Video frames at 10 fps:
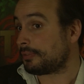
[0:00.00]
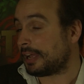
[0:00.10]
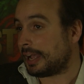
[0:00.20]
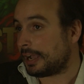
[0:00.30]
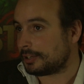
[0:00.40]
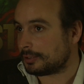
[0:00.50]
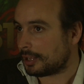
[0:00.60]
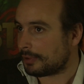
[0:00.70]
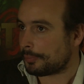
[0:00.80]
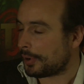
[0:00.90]
I've had in
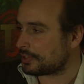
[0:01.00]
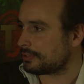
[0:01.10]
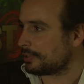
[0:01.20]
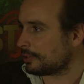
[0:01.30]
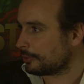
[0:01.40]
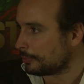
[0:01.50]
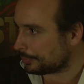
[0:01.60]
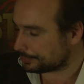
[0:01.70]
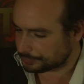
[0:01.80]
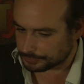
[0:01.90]
other parts of Europe,
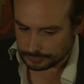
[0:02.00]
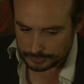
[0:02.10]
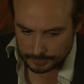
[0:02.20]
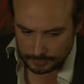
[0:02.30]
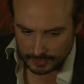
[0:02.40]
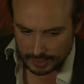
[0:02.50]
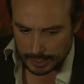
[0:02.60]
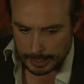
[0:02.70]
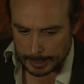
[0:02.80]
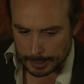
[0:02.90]

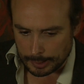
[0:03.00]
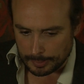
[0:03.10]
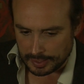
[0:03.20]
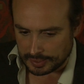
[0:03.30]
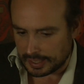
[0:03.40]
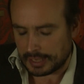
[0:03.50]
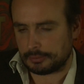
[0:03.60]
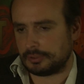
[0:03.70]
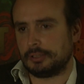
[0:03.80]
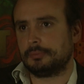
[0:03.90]
and
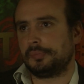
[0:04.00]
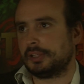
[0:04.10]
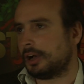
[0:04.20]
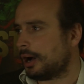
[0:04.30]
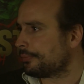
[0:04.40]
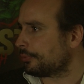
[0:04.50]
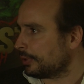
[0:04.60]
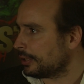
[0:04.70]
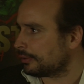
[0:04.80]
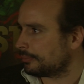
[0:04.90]
again, being half
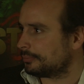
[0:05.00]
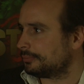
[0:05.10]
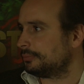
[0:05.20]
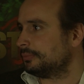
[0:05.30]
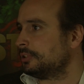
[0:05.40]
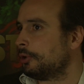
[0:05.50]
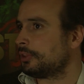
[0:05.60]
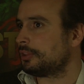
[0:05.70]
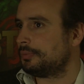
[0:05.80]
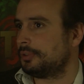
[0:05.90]
Greek,
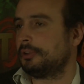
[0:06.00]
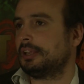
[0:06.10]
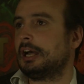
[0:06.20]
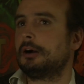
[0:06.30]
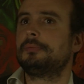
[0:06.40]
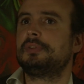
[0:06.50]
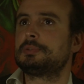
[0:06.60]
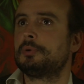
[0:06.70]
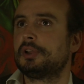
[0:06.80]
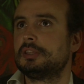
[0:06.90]
knowing how
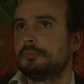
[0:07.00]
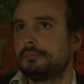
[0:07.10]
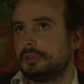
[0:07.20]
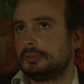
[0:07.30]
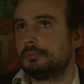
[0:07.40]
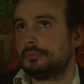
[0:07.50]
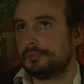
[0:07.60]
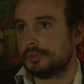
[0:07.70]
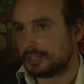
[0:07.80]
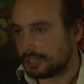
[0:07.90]
things work in
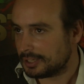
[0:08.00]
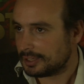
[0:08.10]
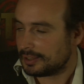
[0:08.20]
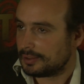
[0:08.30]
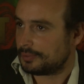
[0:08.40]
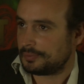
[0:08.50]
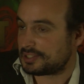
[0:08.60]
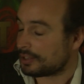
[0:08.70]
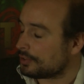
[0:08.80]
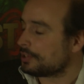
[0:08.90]

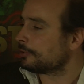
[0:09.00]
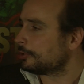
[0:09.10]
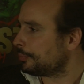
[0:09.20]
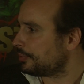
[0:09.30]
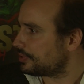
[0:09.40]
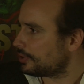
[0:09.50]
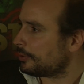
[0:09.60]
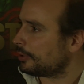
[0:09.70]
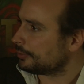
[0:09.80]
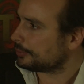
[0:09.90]
Southern Europe and
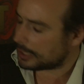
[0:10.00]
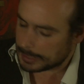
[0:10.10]
so on.